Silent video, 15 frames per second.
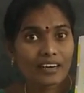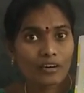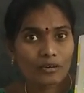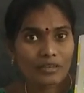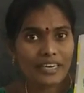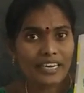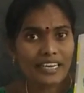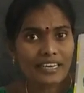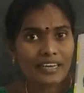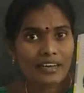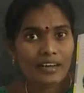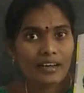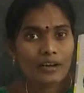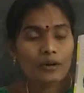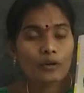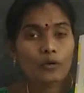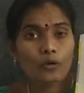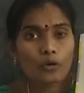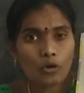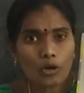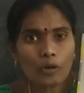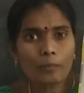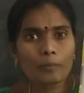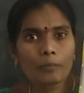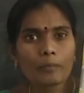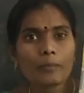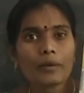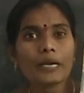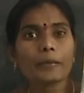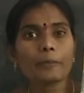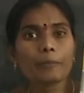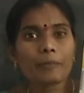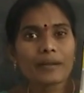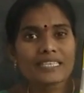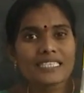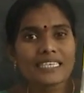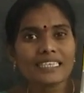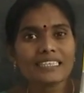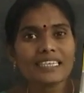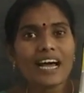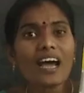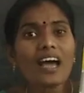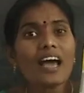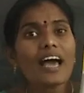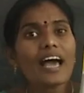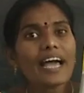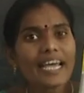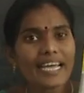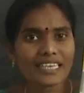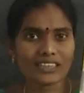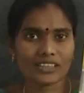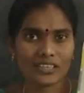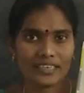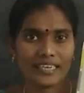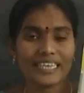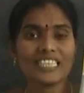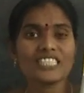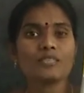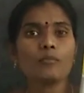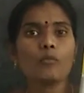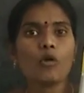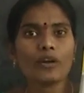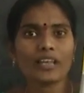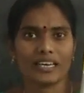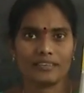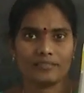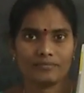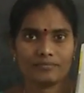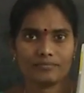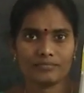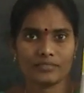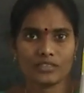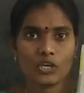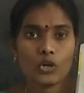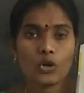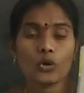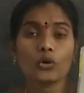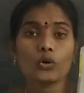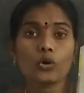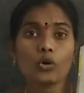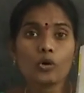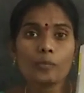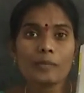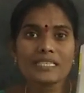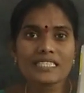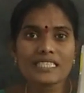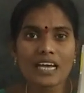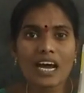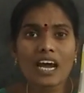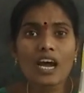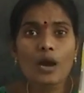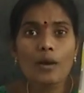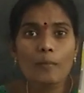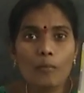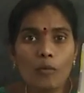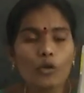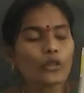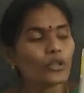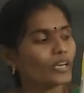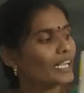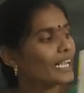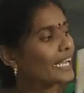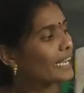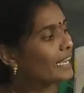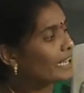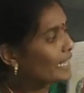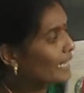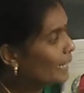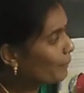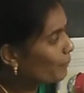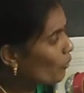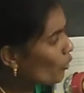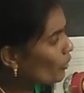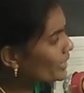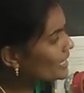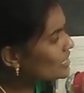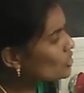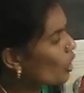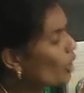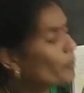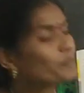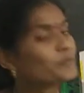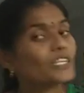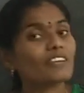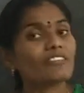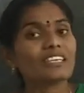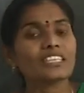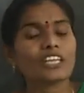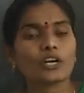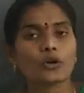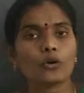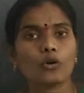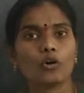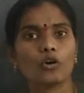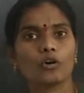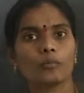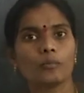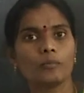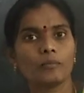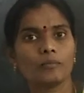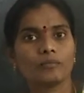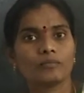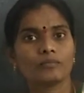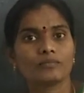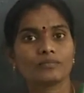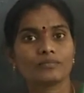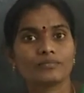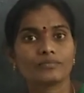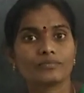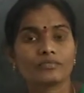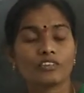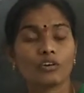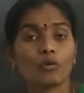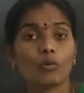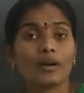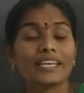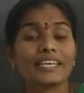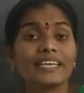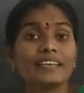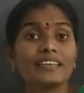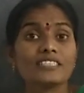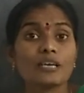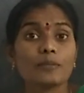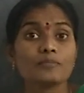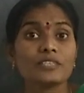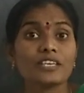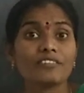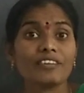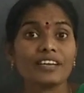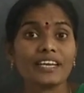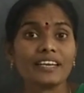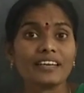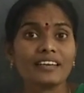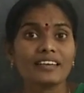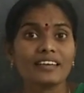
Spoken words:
Okay? Globe represent the earth. It is a model. Globe is the model. A boy is observing the globe. What he is observing?